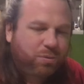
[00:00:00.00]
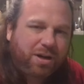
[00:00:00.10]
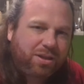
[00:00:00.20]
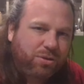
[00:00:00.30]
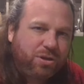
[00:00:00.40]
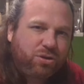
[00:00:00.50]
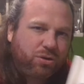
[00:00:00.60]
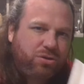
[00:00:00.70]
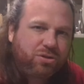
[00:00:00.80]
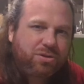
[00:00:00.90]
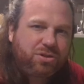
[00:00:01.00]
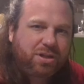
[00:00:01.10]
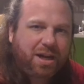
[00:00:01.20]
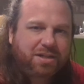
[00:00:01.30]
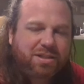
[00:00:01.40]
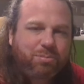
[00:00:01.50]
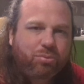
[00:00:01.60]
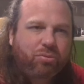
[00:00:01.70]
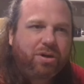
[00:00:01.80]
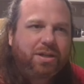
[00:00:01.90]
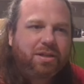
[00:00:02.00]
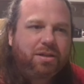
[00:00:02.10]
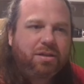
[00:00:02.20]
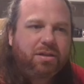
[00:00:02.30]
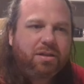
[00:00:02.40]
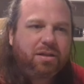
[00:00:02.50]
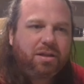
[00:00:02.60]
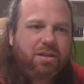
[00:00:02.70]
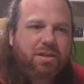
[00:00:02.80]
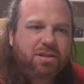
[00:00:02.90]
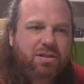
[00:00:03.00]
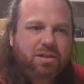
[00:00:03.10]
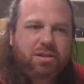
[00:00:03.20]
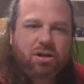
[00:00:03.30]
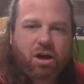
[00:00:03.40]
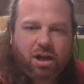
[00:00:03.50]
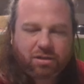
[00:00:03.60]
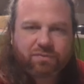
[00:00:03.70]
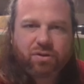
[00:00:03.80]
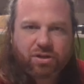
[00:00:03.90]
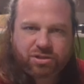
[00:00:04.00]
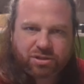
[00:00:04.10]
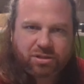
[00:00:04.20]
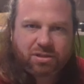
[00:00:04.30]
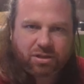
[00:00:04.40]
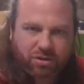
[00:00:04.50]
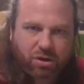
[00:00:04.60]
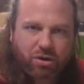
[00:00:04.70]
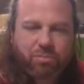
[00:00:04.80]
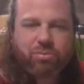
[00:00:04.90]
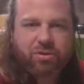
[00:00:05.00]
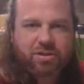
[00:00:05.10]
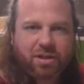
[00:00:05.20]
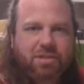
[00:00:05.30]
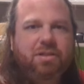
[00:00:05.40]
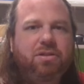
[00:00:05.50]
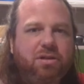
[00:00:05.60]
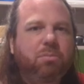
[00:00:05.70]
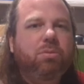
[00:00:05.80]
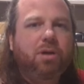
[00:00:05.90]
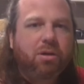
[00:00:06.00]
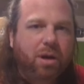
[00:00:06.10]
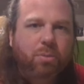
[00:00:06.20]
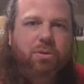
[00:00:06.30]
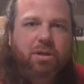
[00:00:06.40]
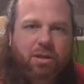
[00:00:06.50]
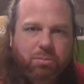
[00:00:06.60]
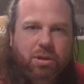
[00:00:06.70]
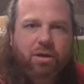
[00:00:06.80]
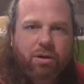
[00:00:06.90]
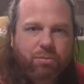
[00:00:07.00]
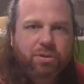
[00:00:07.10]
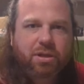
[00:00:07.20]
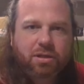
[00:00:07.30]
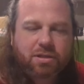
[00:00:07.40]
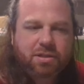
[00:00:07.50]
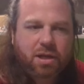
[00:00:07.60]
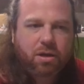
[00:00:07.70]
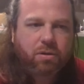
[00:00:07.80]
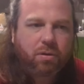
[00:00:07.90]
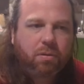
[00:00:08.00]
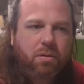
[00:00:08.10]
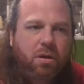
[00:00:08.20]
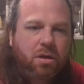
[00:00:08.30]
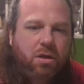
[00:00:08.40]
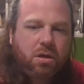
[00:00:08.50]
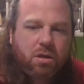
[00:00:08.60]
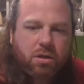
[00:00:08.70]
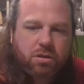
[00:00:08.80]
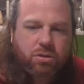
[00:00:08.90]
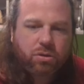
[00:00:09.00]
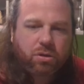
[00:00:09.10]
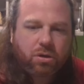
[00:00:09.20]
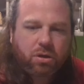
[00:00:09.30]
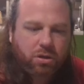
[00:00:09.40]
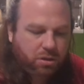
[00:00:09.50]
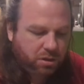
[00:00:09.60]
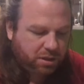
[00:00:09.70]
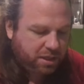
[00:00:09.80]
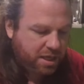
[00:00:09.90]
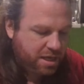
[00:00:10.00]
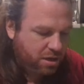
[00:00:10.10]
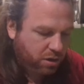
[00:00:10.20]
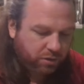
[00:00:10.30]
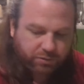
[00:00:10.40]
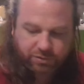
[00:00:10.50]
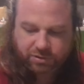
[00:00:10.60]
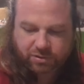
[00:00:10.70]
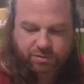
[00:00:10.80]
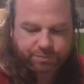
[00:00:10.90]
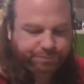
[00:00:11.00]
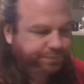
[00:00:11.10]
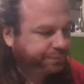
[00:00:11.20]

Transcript: what I thought you could do is you could actually print the tile version on a home printer so that you can play around with it and play around with it until your keyholes,